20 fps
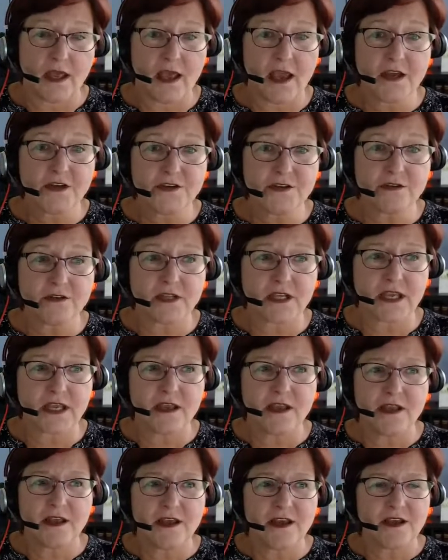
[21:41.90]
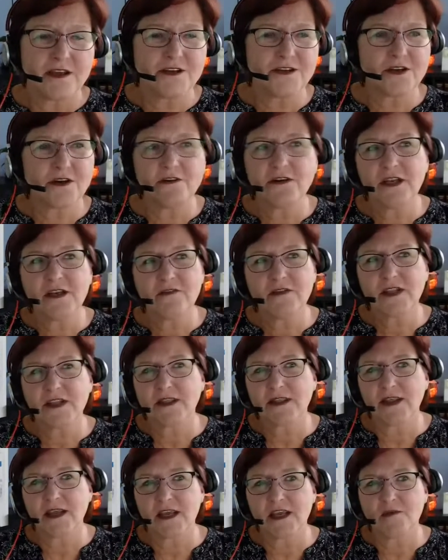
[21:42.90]
Actually, don't
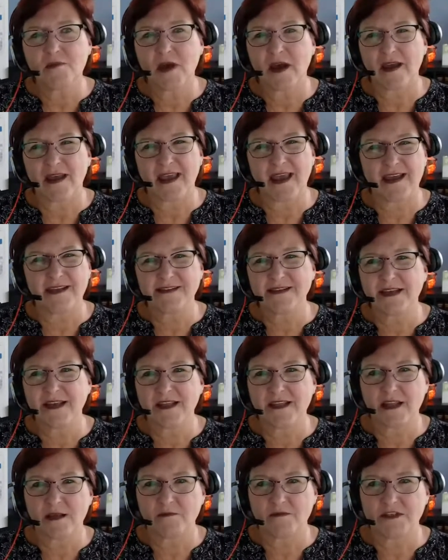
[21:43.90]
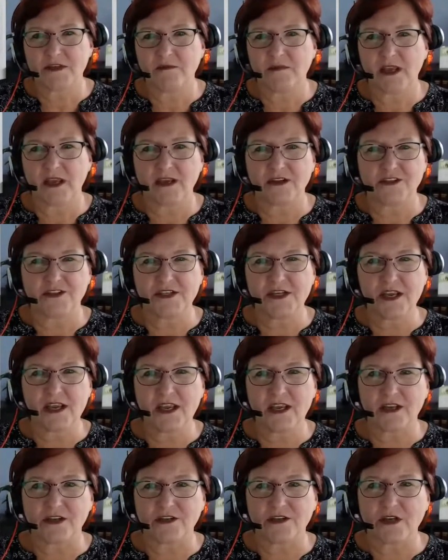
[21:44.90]
even think about asking them to make a
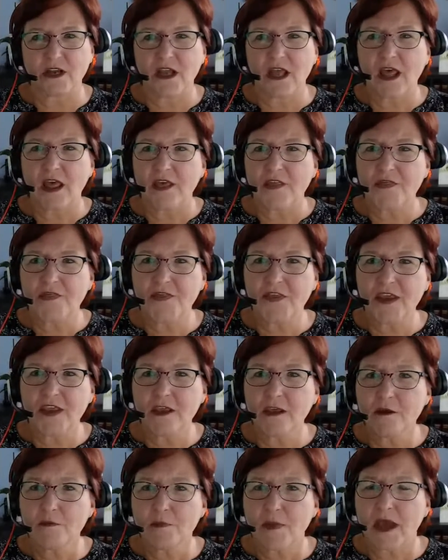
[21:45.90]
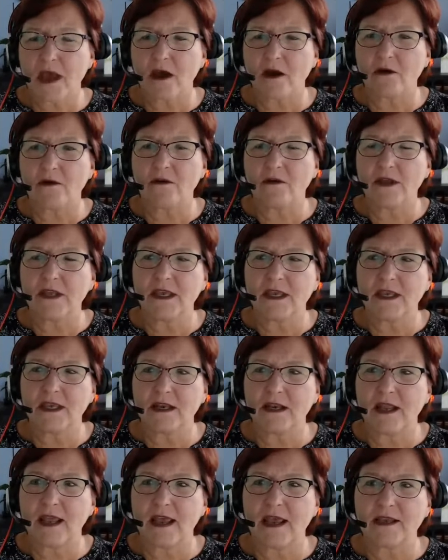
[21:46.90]
change. Think about
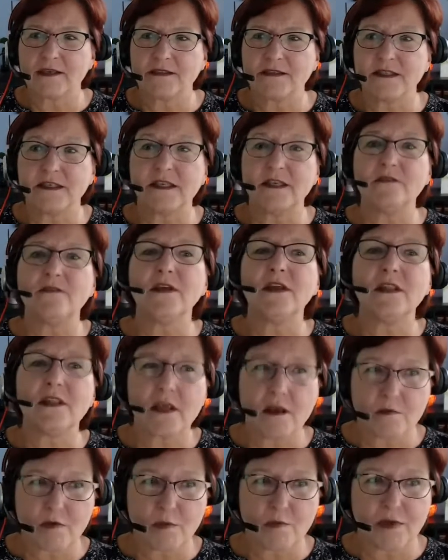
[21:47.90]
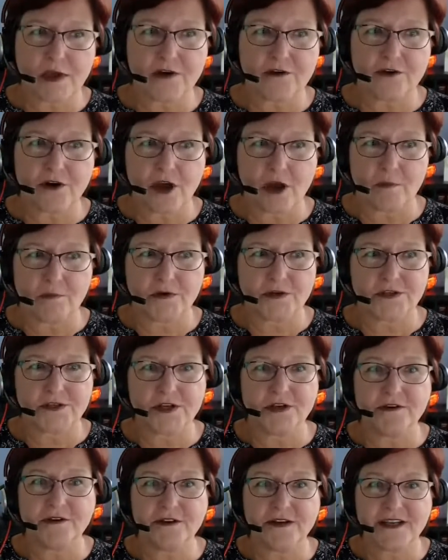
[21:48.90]
it as giving them a better
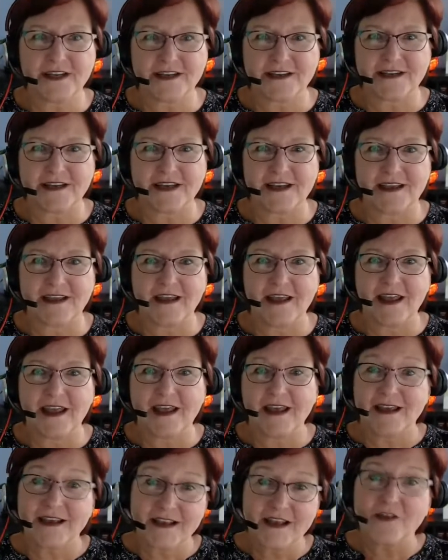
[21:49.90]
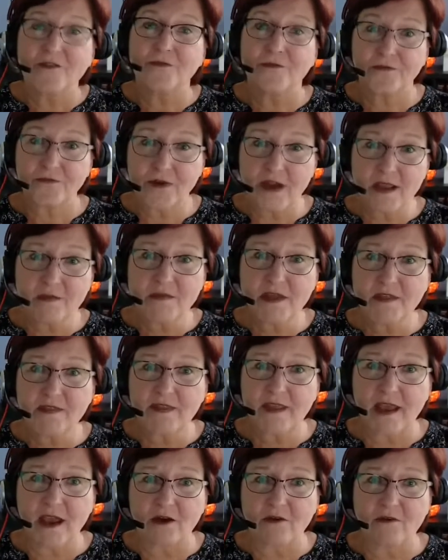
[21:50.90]
opportunity. Frame it
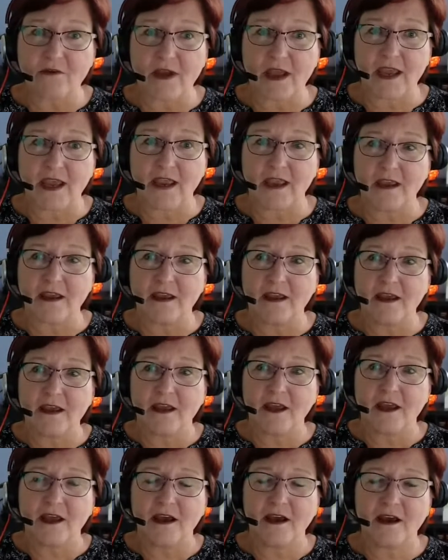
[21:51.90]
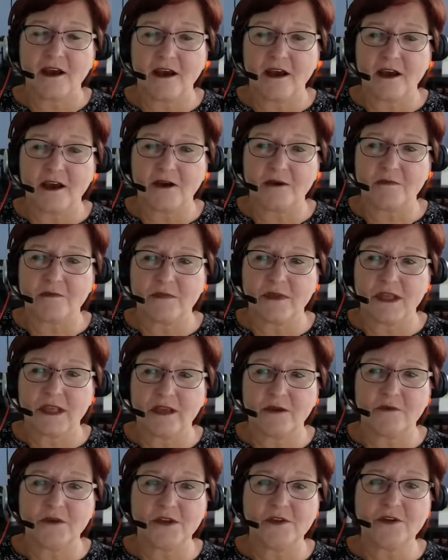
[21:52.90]
that way. And
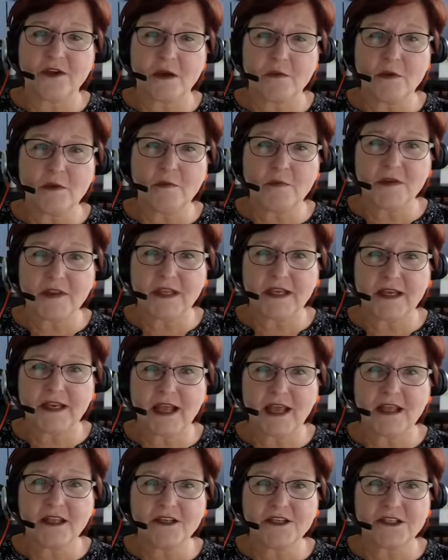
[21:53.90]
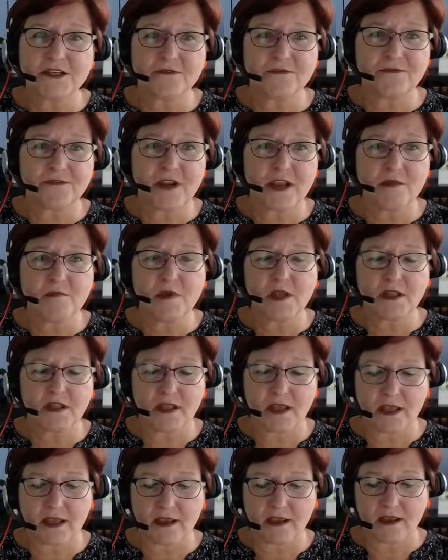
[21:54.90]
when you come up with the analogy, frame it
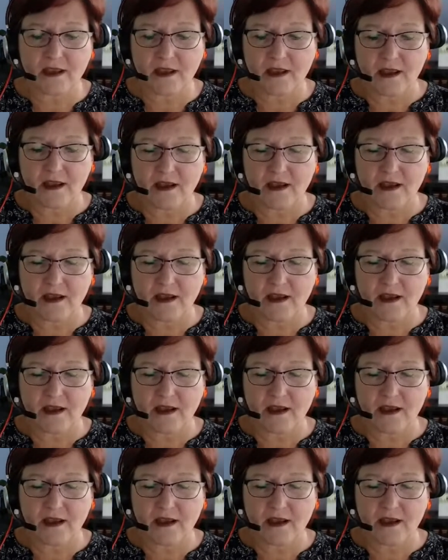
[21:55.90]
like,